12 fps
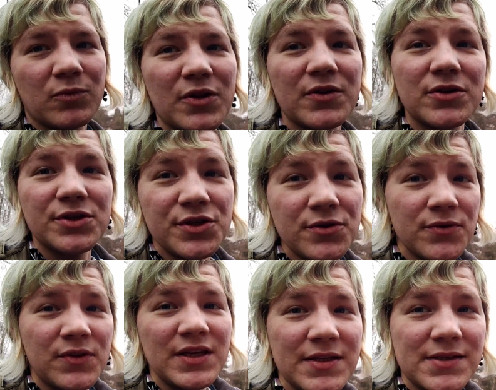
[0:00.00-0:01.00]
Well, there are 2
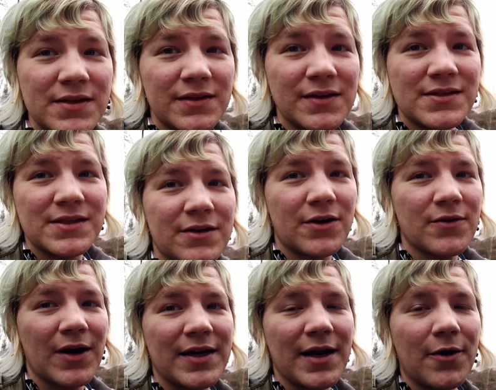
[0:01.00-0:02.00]
things to consider
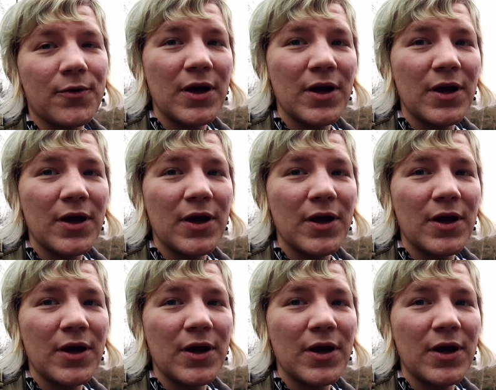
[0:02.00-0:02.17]
right now.